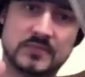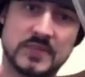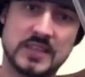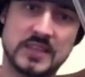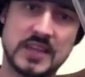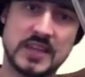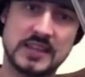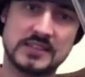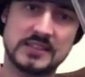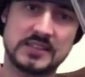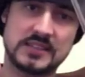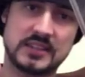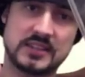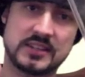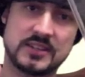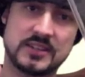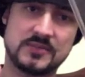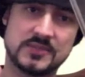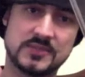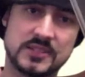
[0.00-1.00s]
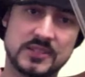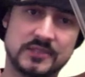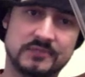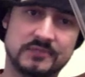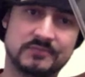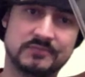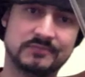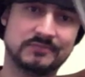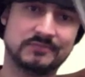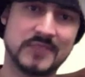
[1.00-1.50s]
case that it comes
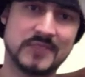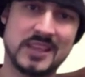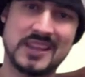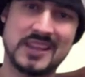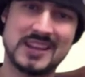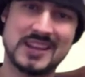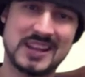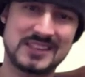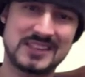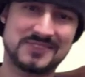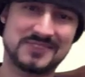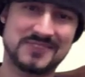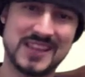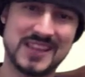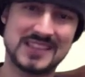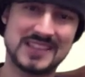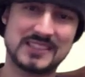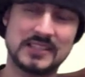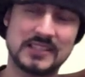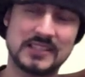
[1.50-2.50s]
in. Not as fancy